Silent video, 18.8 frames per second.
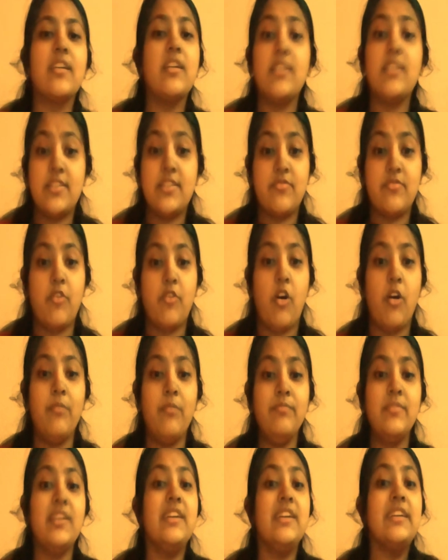
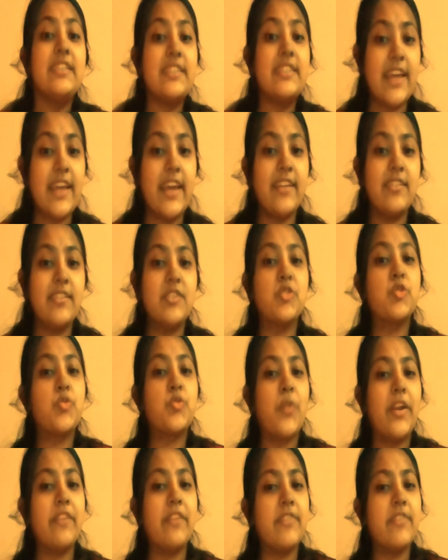to
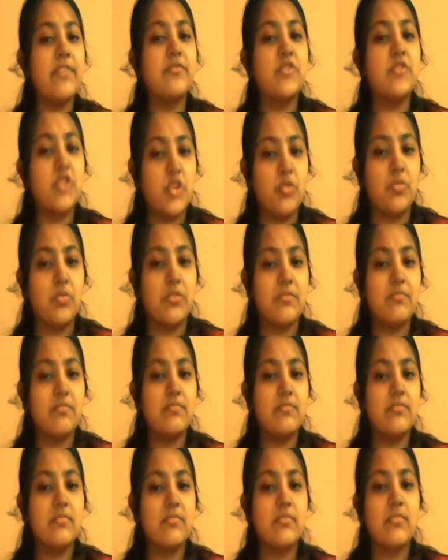25th June.
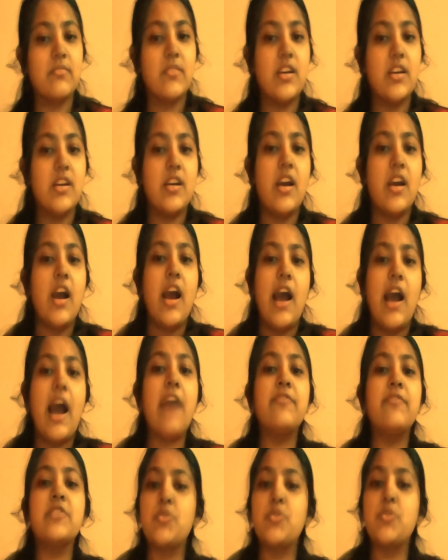
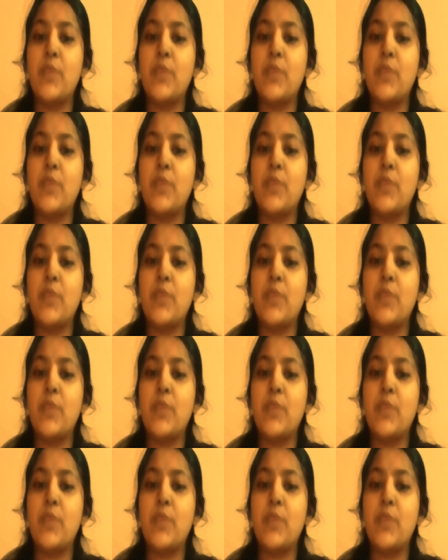After